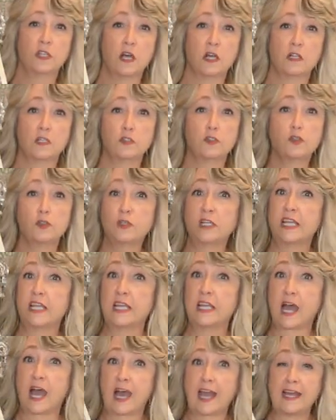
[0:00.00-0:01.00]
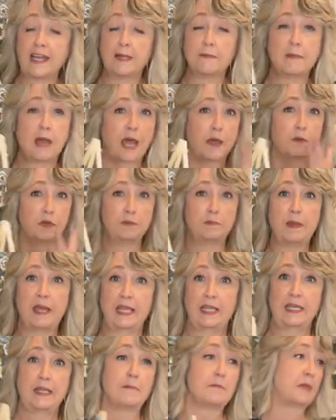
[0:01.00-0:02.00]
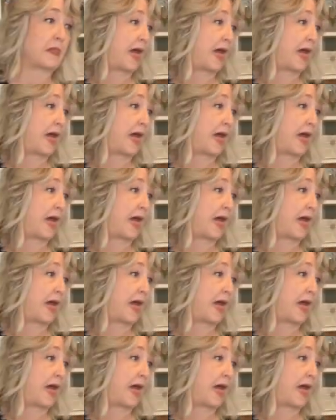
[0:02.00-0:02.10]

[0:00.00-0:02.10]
a Dollar Tree item. I would paint it